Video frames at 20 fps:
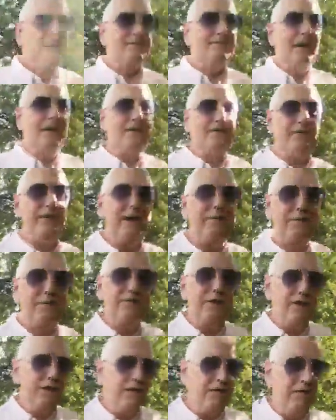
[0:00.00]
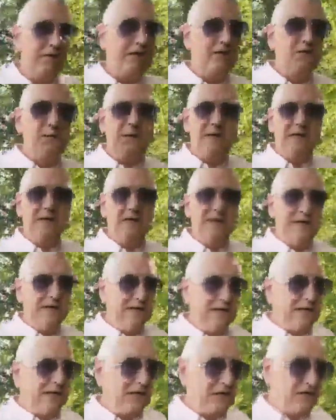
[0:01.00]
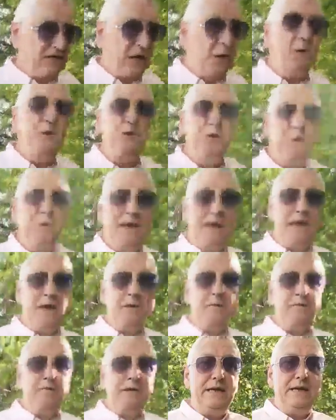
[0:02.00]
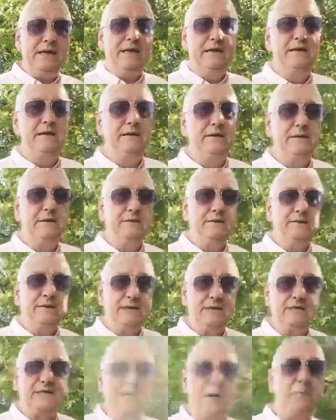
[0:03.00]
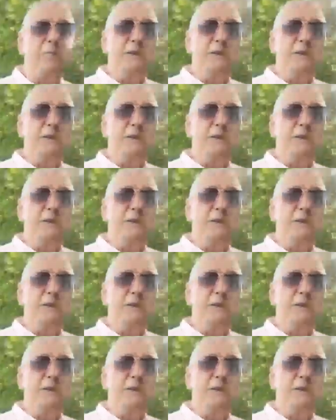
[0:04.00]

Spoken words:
He's made a fabulous video last week showing you how big this